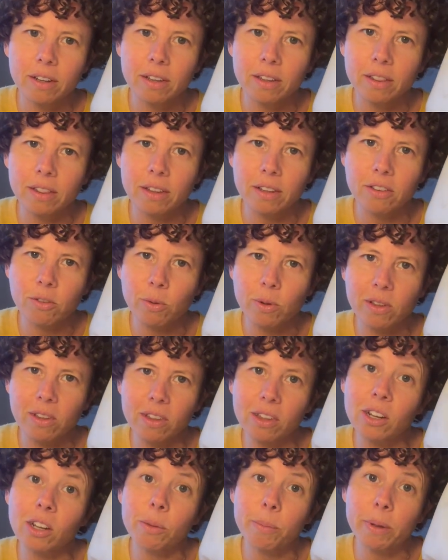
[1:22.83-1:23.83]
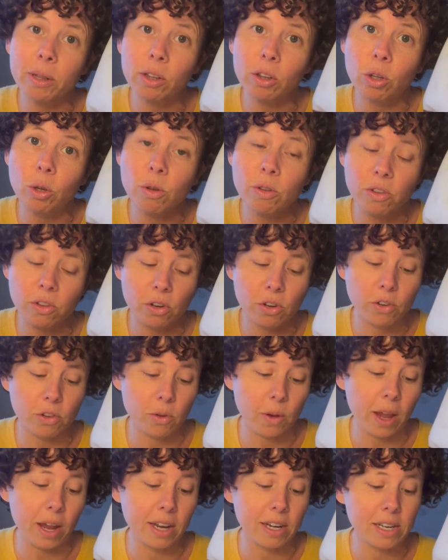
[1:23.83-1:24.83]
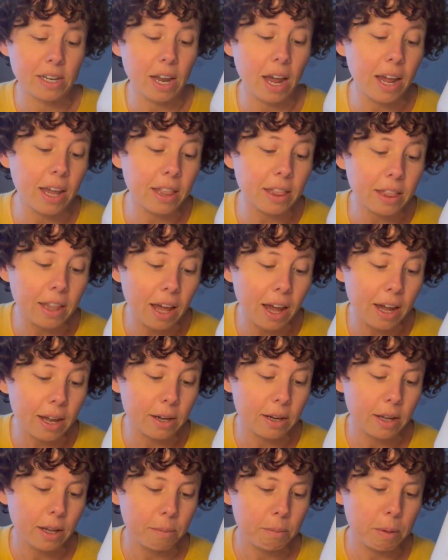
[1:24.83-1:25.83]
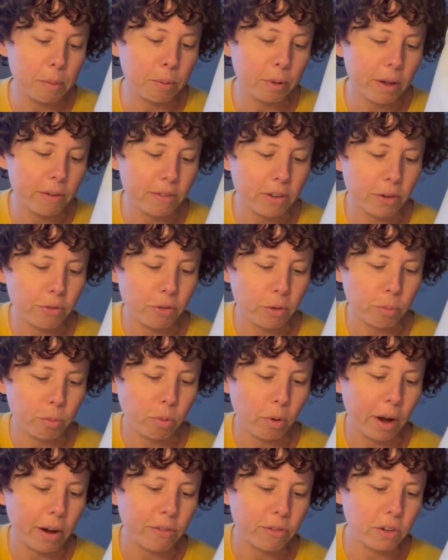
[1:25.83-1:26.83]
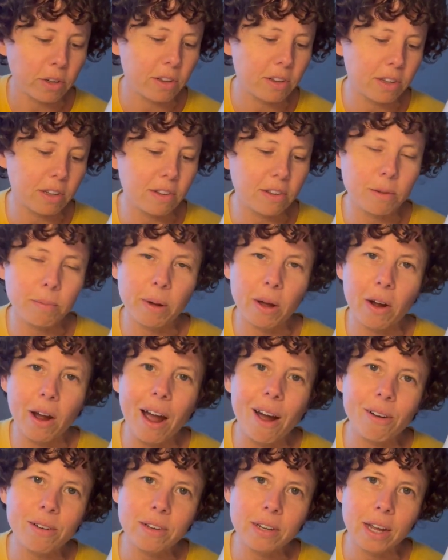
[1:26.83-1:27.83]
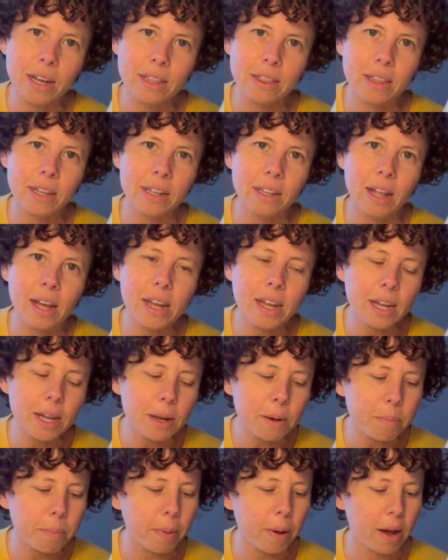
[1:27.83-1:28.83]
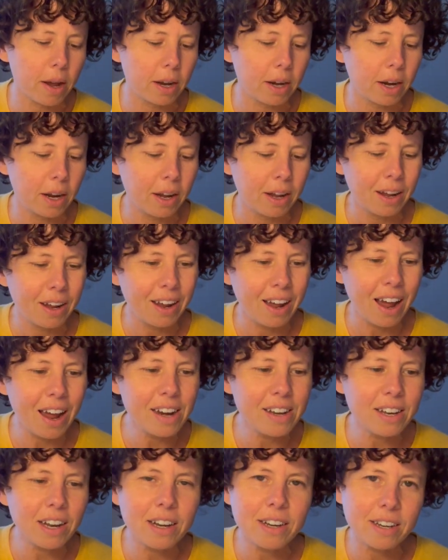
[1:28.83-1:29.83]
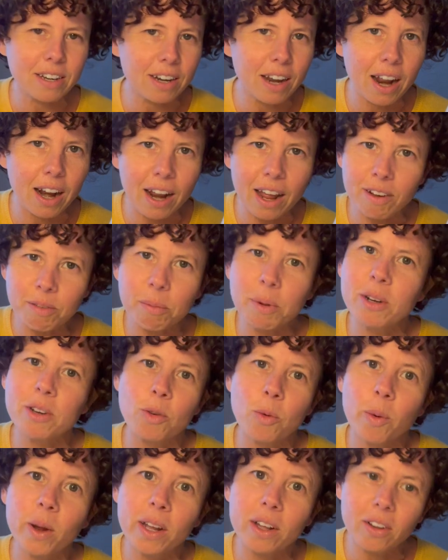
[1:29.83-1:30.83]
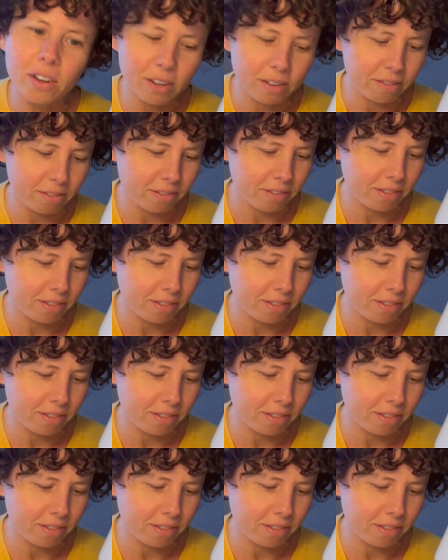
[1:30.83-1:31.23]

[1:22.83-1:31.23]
This one's a little bit looser, so I can tighten that. People have different preferences about how tight they like it, but I tend to not have much wiggle.